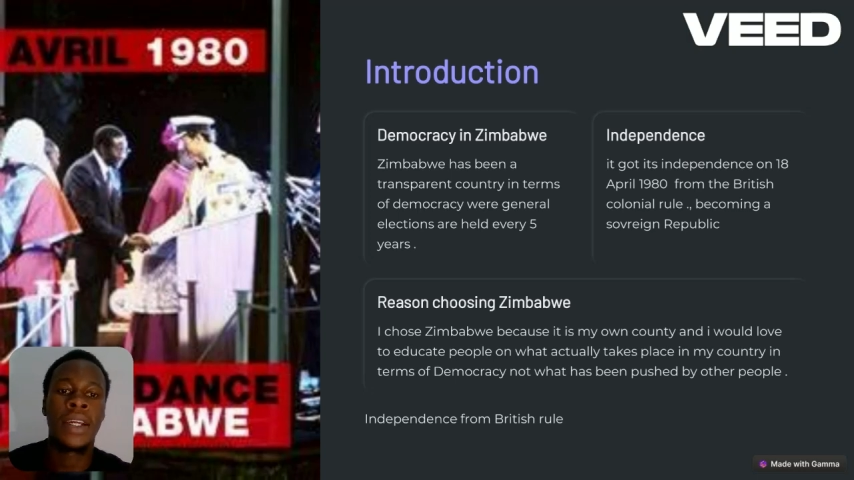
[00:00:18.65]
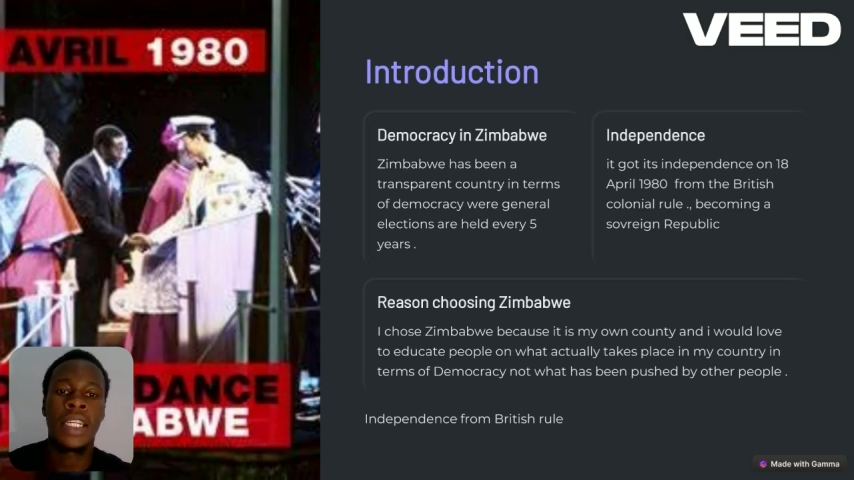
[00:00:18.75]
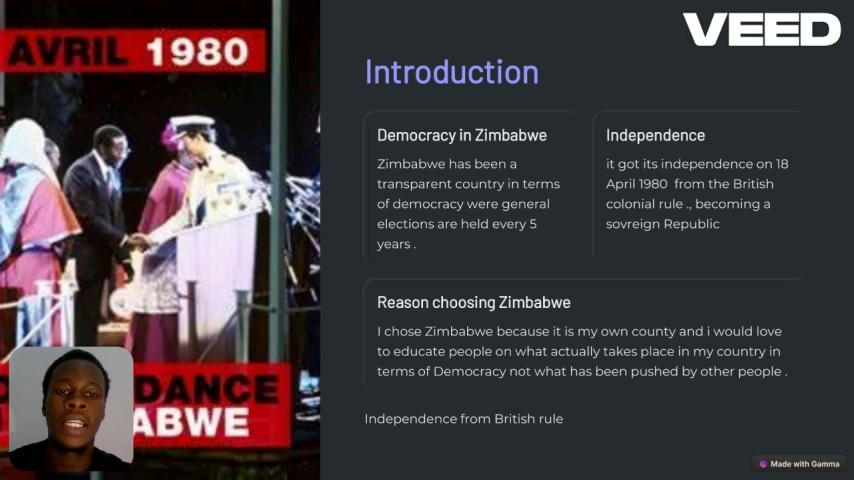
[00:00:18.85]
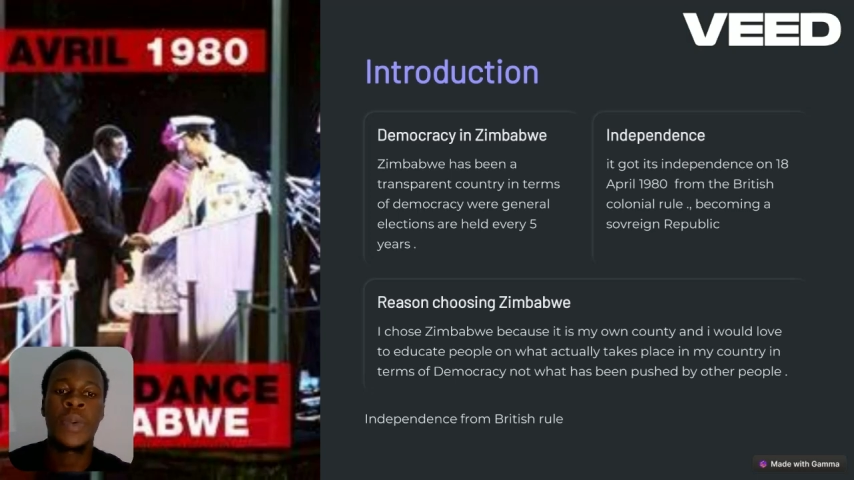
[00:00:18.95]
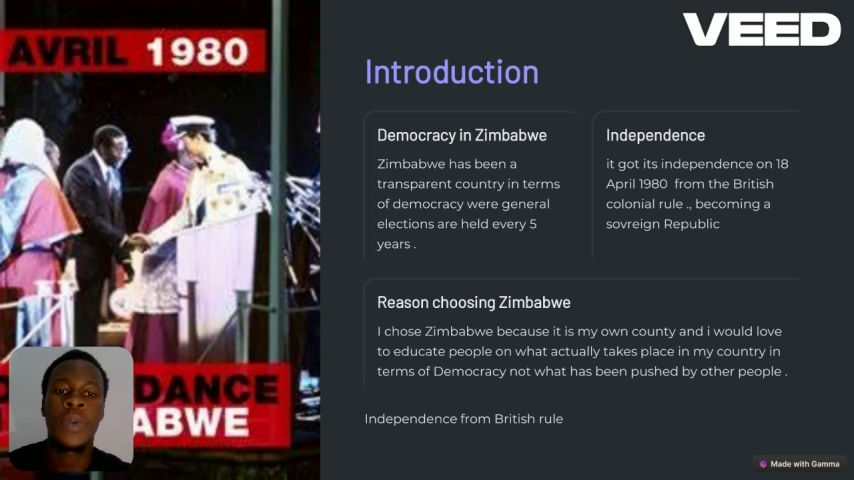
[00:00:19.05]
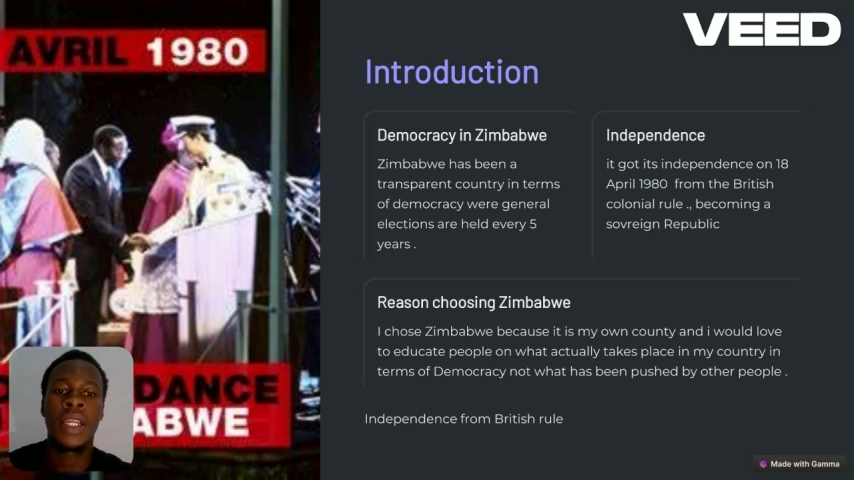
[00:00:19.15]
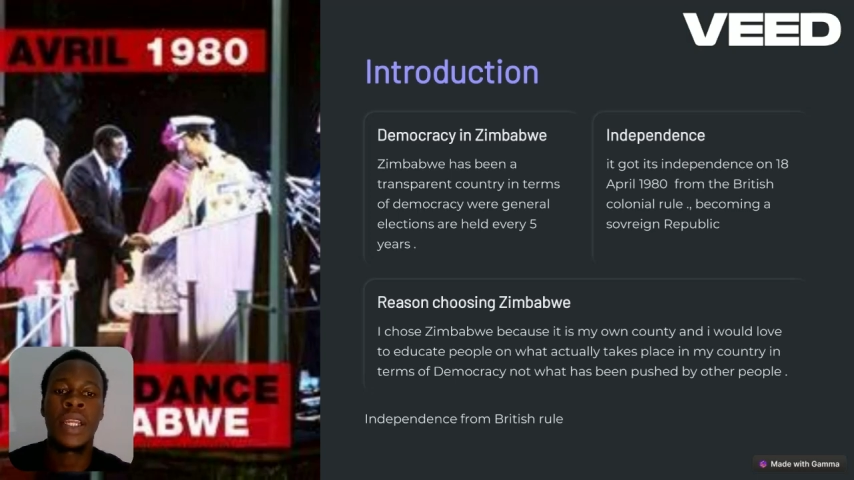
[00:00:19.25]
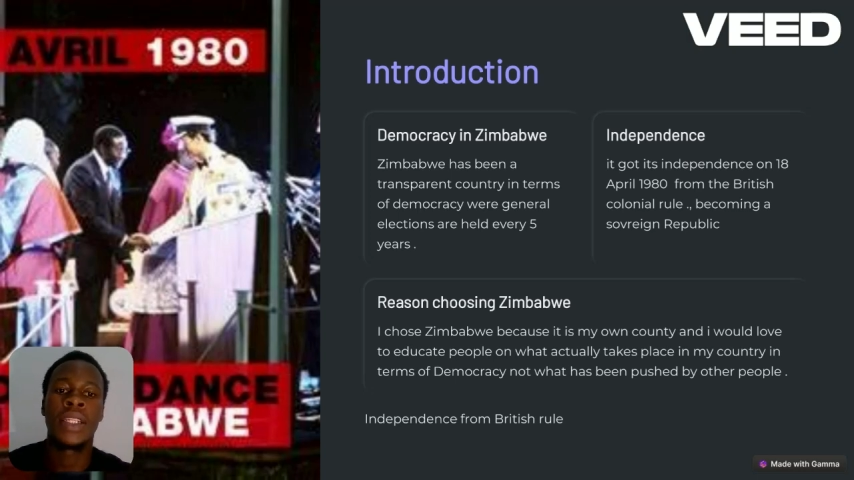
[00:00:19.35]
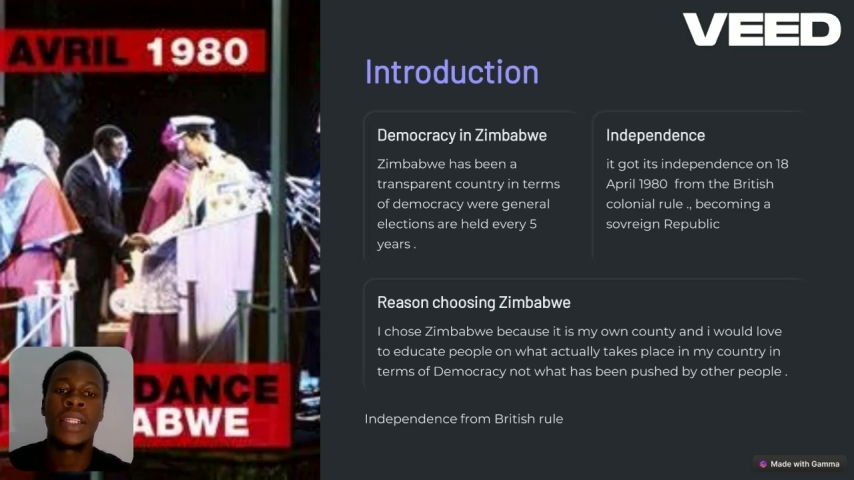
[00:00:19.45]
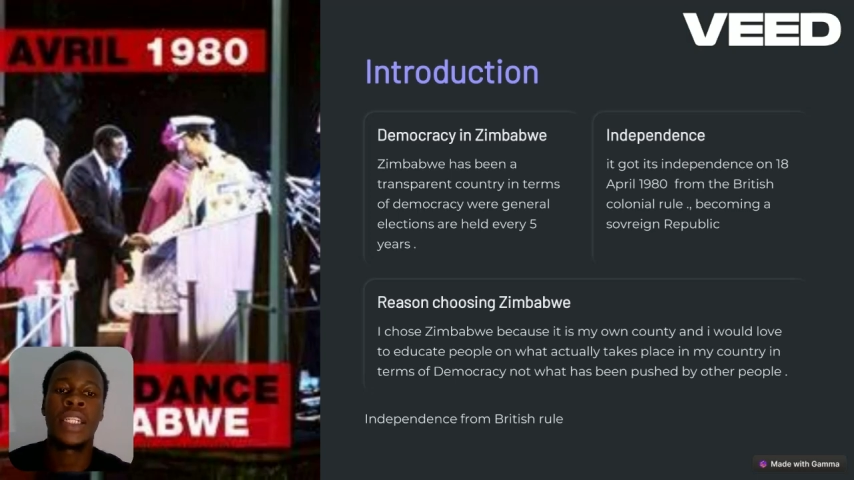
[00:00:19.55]
a
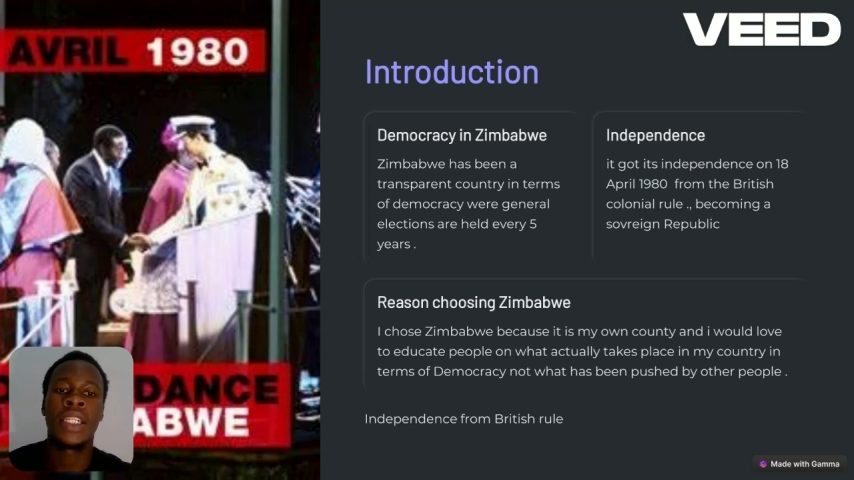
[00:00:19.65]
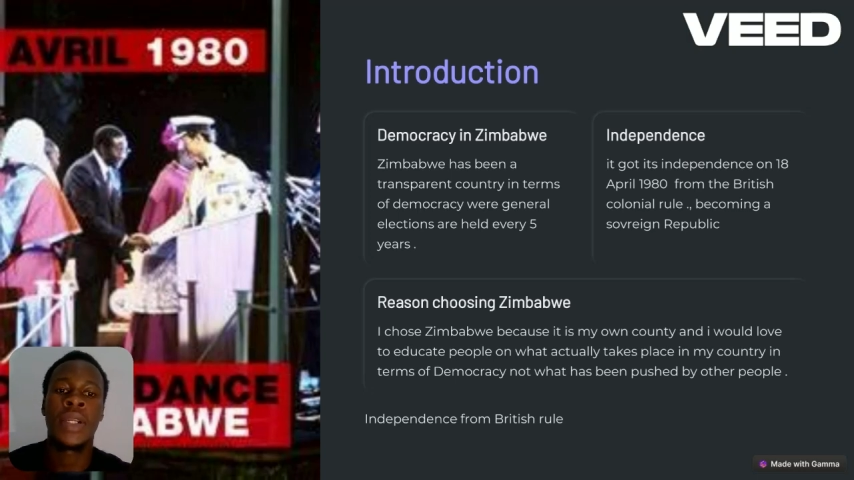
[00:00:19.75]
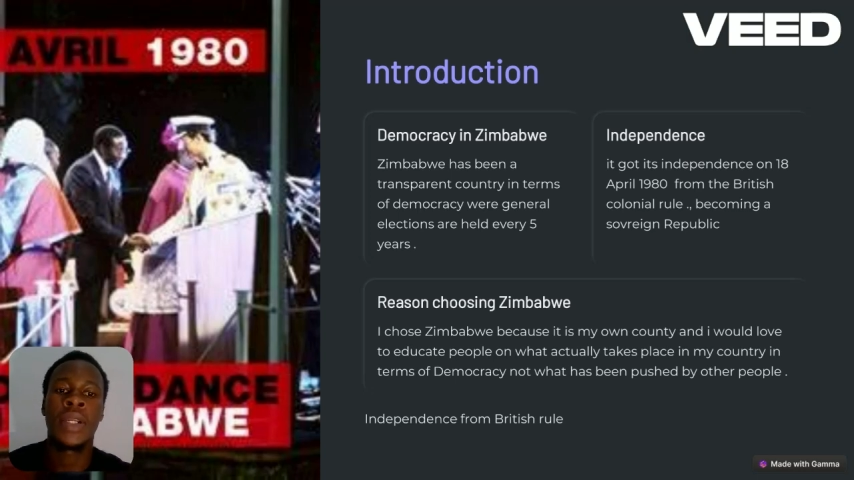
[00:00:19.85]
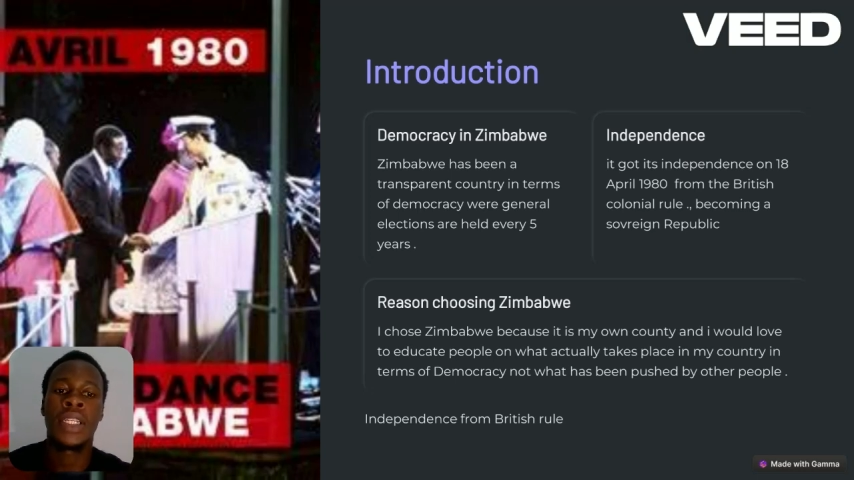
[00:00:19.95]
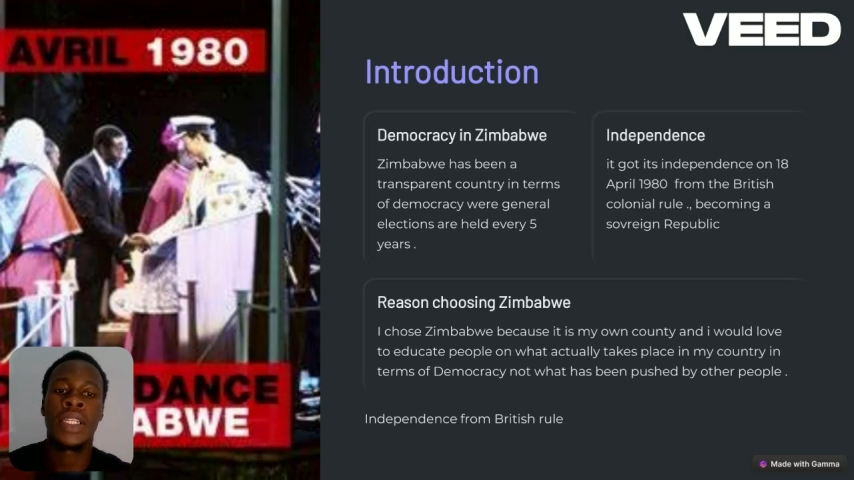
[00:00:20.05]
transparent